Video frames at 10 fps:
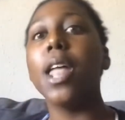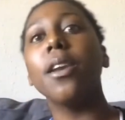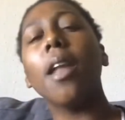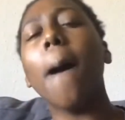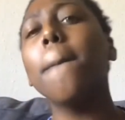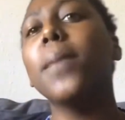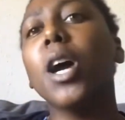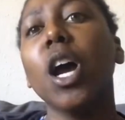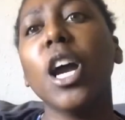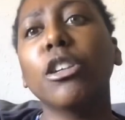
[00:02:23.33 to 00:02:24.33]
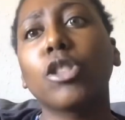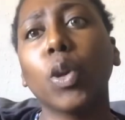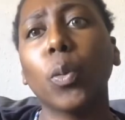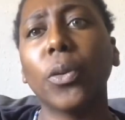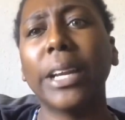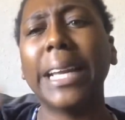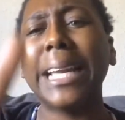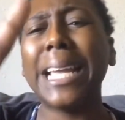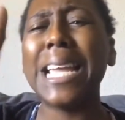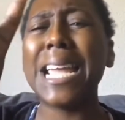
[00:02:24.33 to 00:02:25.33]
number
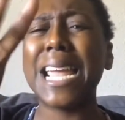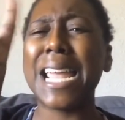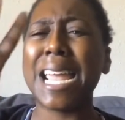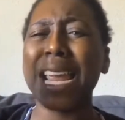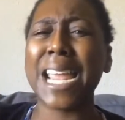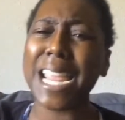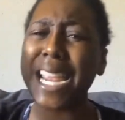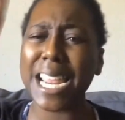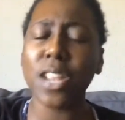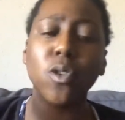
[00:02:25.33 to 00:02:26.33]
three,